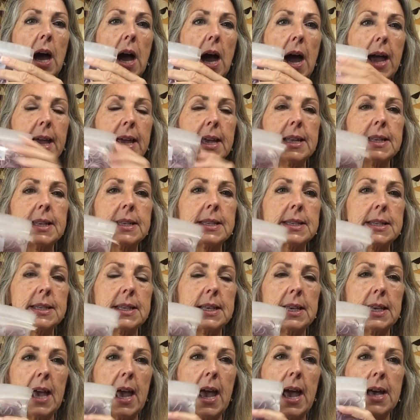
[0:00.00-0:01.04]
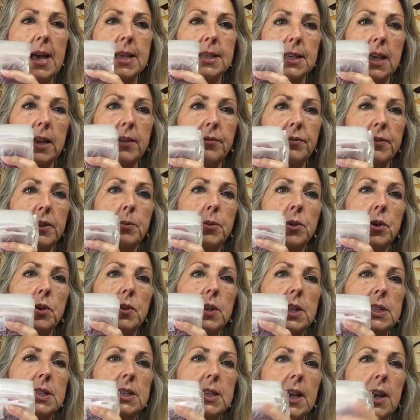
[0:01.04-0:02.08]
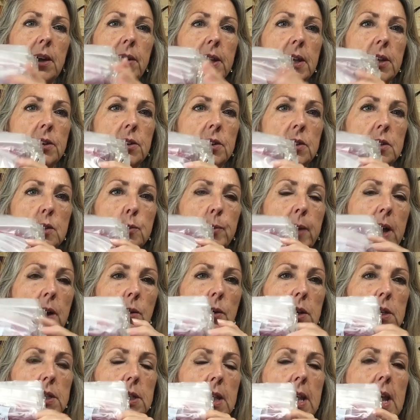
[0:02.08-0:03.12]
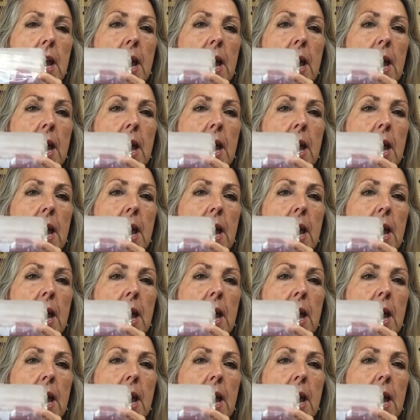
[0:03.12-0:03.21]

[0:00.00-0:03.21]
I can see as I flip through, let's see how I can do this backwards.